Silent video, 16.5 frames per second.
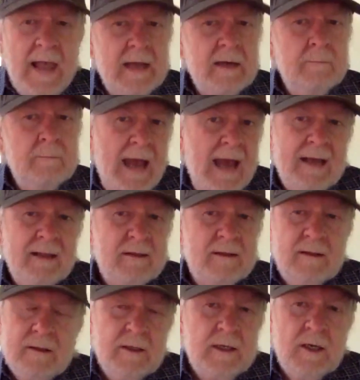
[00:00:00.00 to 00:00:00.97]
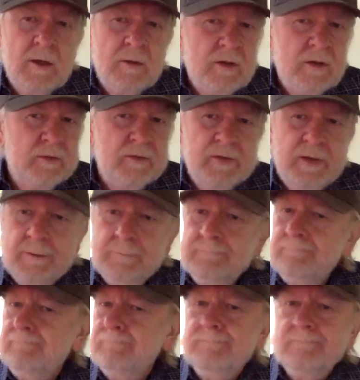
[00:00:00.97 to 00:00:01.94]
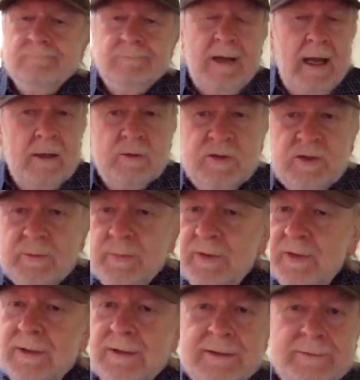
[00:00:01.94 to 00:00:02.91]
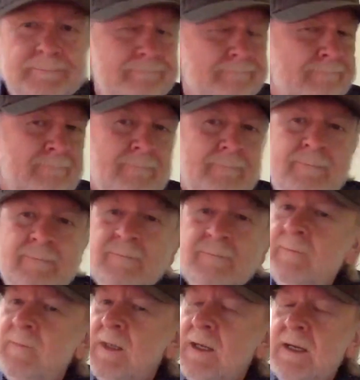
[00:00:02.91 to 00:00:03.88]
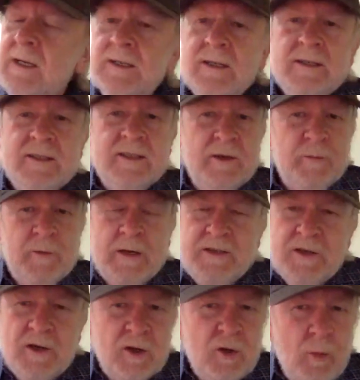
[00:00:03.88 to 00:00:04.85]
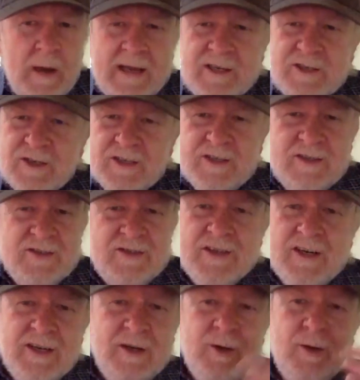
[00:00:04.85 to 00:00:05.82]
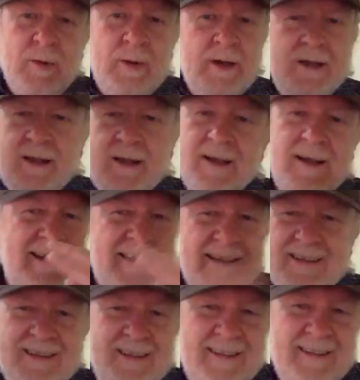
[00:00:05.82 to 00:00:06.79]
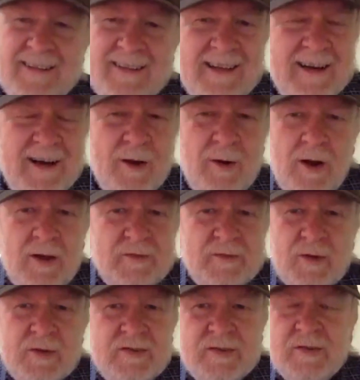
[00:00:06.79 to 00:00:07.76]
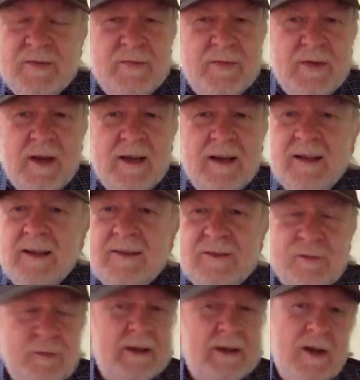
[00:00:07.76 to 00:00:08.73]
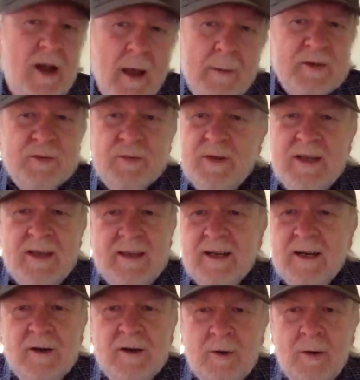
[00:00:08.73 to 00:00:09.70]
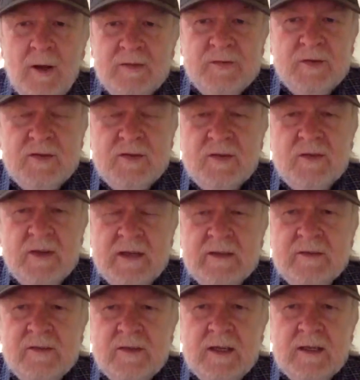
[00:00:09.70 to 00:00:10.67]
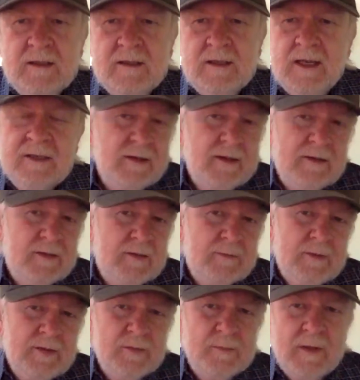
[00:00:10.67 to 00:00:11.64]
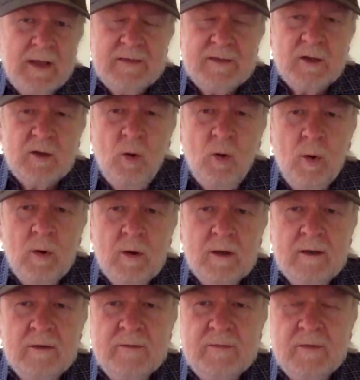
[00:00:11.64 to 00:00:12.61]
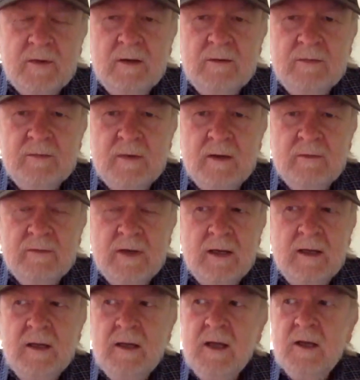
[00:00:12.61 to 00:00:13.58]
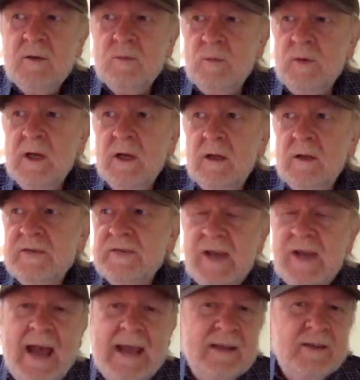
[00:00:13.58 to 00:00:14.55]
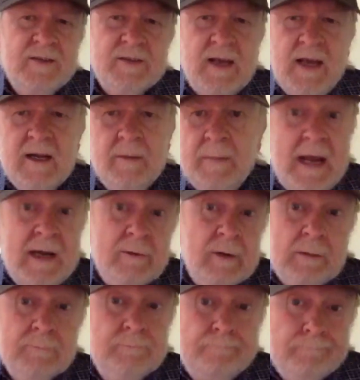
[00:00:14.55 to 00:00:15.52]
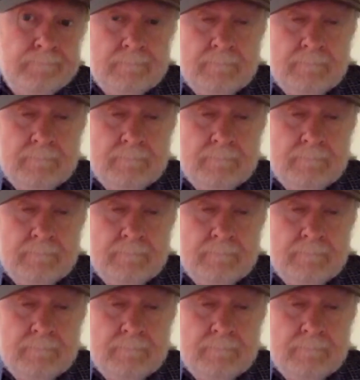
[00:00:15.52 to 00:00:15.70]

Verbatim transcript: and math, you know, using algebra and differential equations, you know, uh, you know, all sorts of uh, trigonometry, you know, all sorts of things that that is just at the core of of, of a real science kind of background.